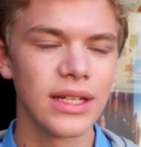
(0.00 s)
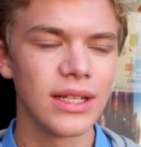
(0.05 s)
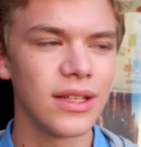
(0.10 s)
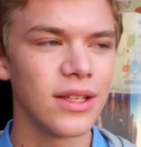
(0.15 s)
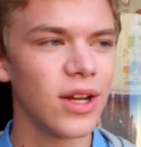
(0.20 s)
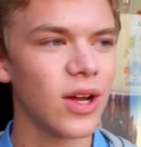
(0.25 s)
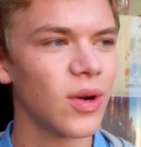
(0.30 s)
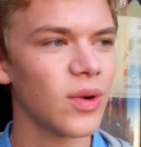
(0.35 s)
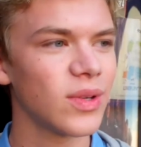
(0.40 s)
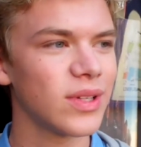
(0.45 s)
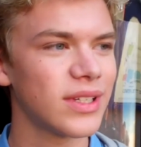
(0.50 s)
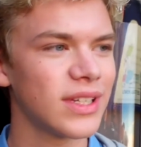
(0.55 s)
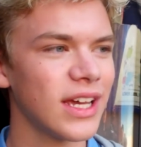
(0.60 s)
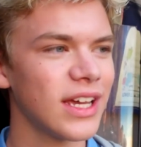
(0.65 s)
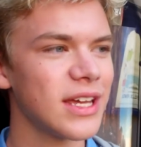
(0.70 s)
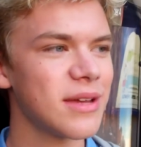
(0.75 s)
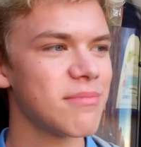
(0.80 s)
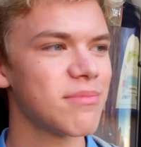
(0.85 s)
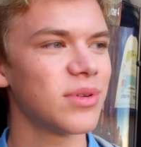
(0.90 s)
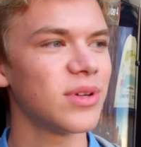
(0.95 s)
You know,
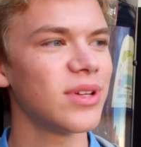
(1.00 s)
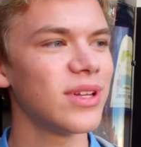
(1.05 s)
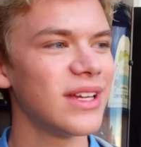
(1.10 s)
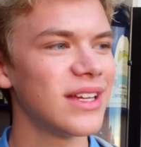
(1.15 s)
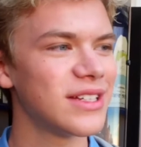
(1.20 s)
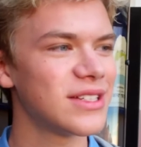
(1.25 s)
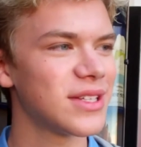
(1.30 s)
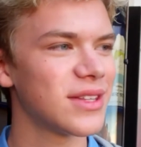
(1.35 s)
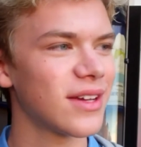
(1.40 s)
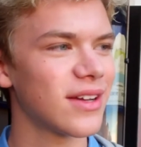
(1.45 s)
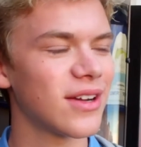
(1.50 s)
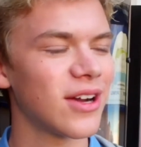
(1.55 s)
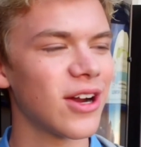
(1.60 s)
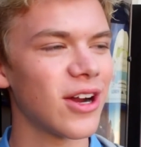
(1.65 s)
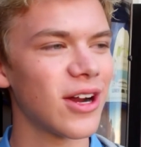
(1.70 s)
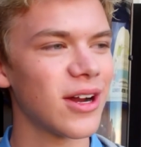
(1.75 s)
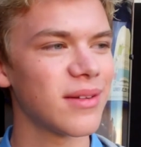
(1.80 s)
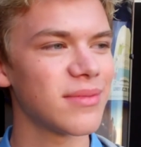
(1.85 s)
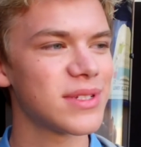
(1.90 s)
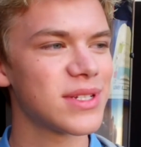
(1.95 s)
kicking bullying to the
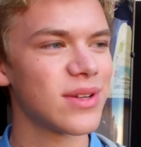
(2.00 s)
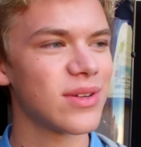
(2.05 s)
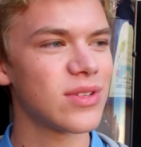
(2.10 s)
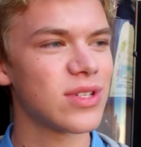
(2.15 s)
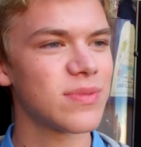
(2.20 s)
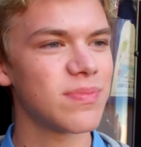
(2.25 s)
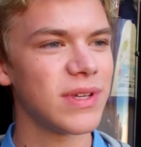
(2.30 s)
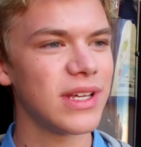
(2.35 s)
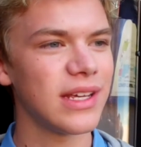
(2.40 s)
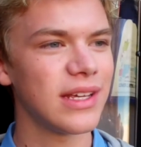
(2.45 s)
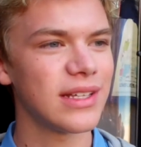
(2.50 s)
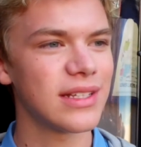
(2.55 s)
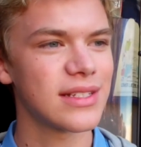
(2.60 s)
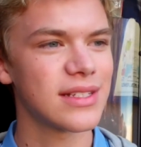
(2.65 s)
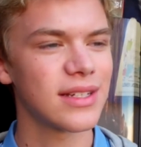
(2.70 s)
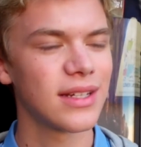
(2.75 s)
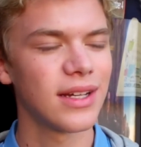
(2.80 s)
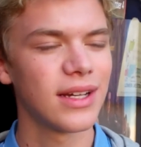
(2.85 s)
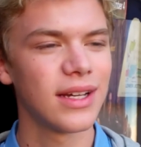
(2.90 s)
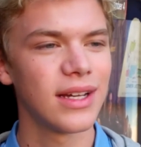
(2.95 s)
curb, so to speak, is,
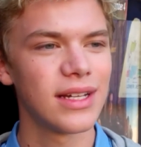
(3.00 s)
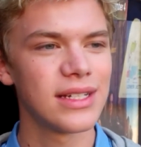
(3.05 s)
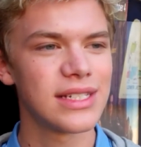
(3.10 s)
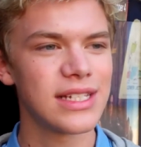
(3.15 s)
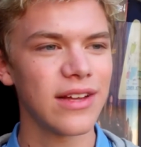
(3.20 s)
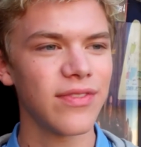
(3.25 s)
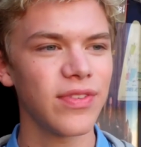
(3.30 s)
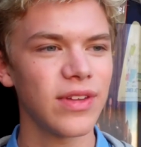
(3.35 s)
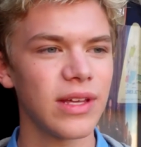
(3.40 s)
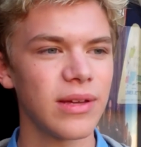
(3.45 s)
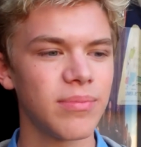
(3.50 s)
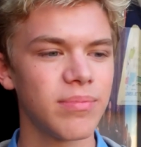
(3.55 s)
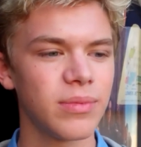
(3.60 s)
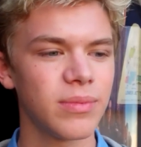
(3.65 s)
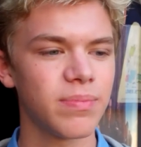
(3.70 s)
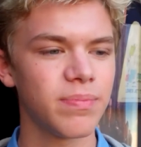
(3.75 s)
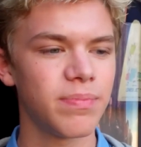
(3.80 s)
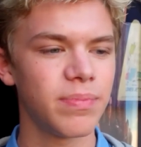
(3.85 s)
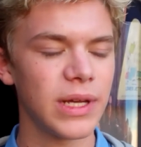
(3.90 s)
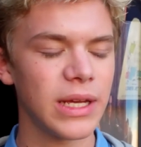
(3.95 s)
is definitely
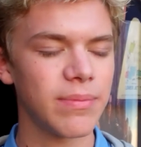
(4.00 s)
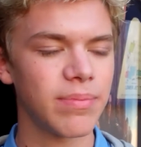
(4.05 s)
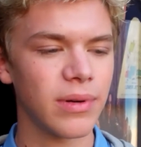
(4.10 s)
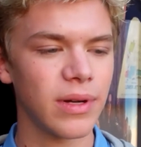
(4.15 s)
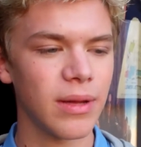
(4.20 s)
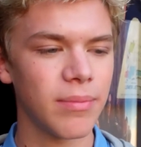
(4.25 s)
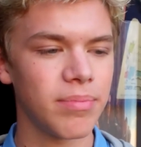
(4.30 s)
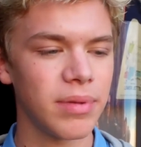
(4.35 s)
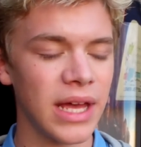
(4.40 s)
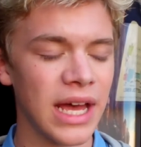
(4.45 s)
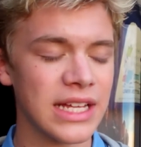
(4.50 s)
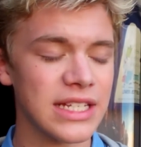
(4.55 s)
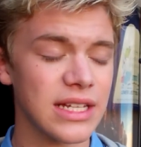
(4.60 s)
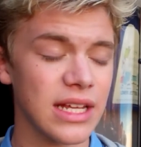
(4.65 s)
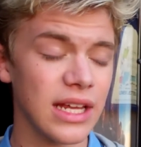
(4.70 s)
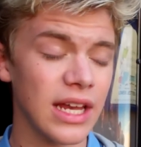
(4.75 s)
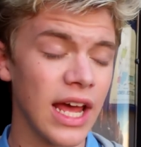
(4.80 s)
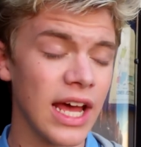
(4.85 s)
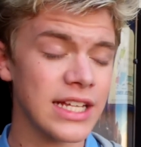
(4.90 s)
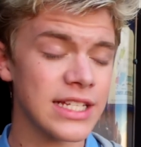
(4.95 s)
a big, it has,
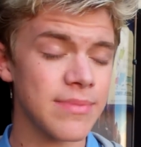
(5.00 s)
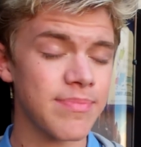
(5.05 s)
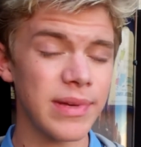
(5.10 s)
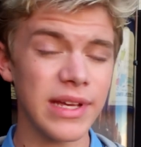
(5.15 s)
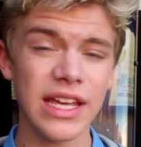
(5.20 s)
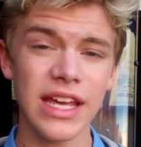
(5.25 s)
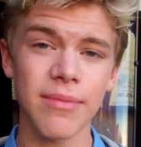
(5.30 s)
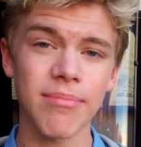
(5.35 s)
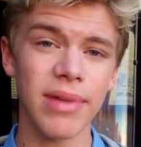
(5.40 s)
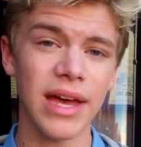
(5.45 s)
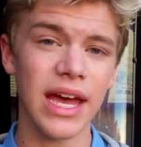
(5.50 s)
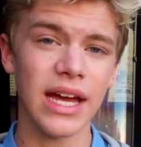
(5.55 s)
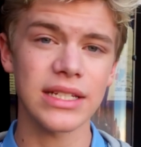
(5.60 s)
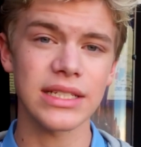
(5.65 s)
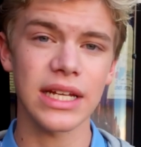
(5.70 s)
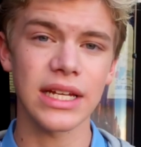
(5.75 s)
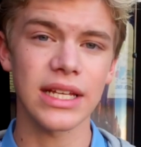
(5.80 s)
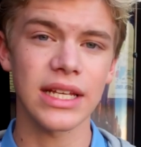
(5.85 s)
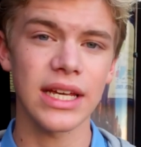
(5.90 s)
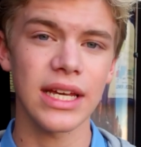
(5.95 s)
it has a big
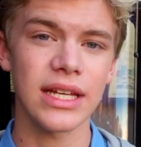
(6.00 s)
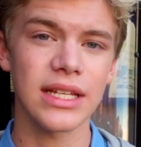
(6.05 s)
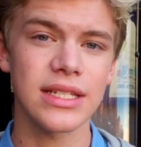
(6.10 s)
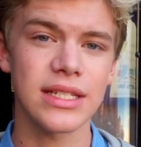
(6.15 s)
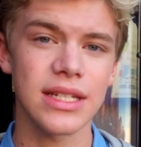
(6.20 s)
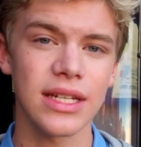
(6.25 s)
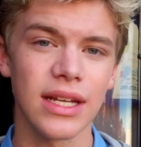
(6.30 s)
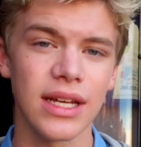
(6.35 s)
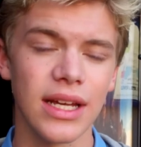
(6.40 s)
impact on kids. Okay.